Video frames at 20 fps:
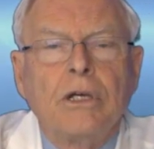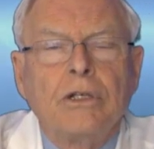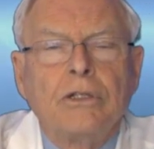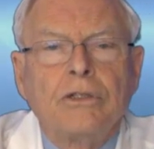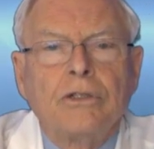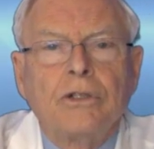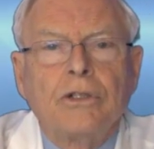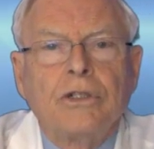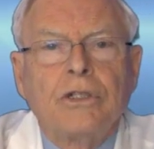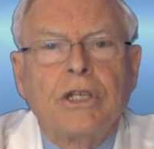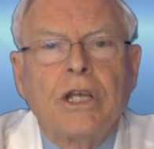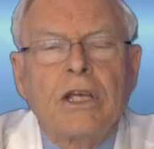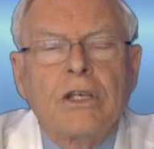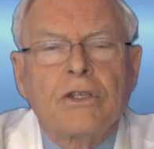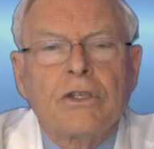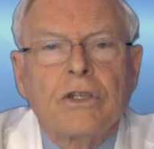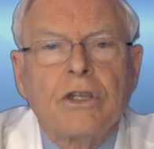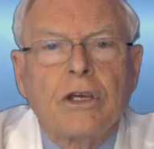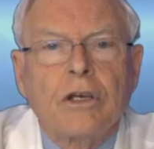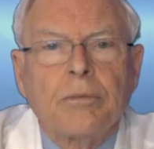should
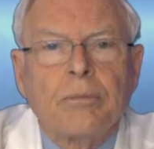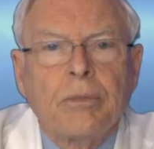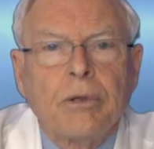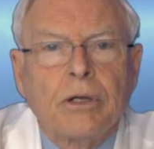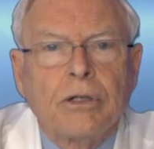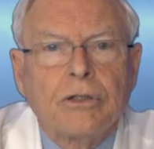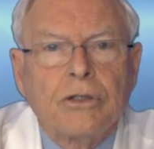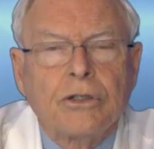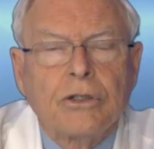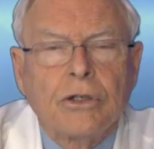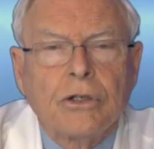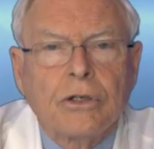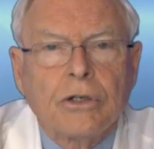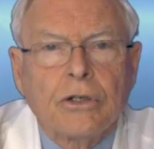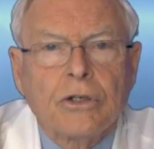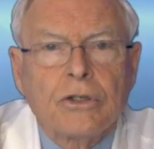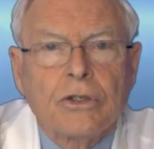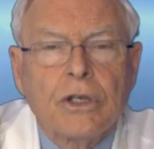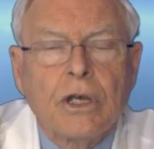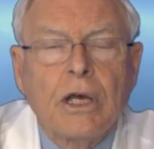test their blood
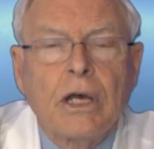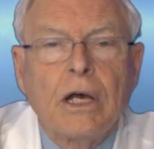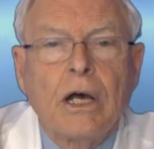sugars